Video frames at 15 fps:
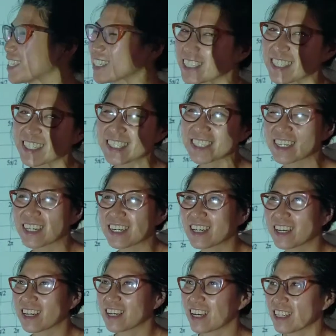6,
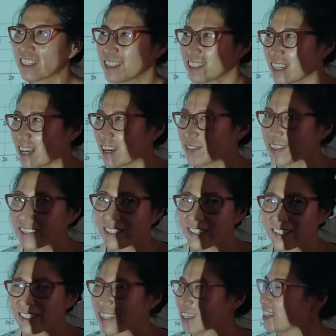and 7.
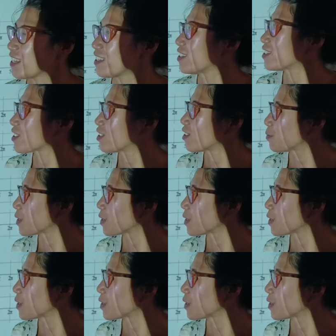And then it's going